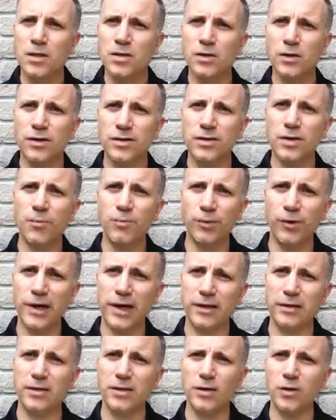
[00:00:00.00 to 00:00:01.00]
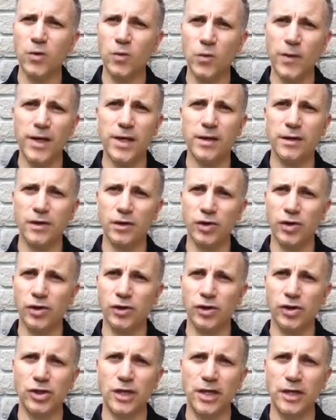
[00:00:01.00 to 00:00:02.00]
So this is a practical way that
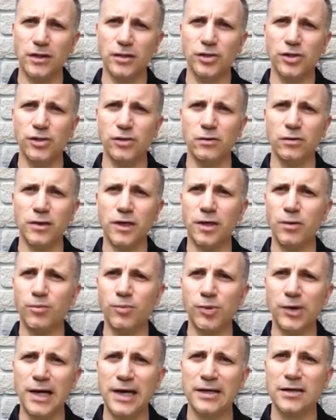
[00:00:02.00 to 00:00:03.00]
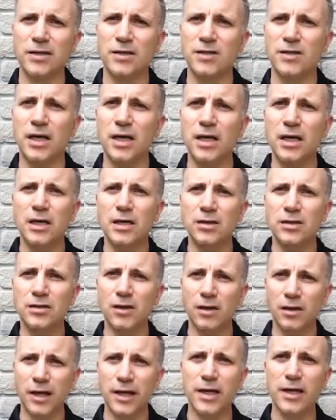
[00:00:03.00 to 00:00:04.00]
your child children can practice
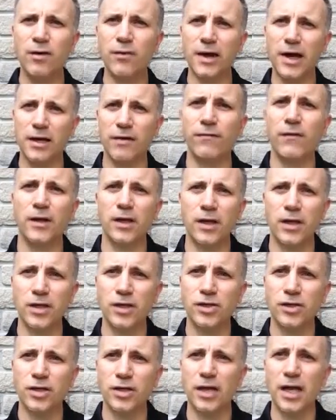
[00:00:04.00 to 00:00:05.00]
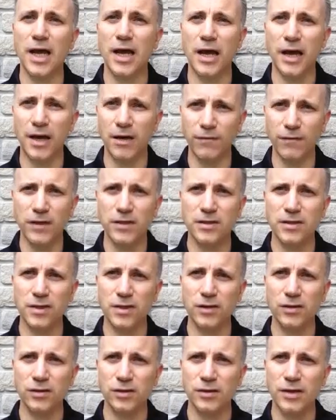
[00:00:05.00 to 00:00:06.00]
delayed gratification every
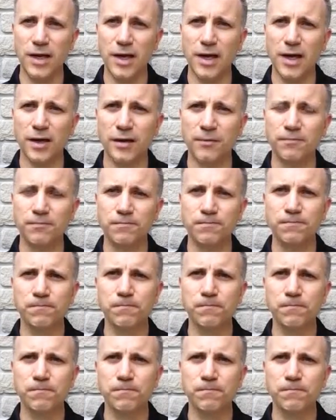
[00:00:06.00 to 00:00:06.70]
single day.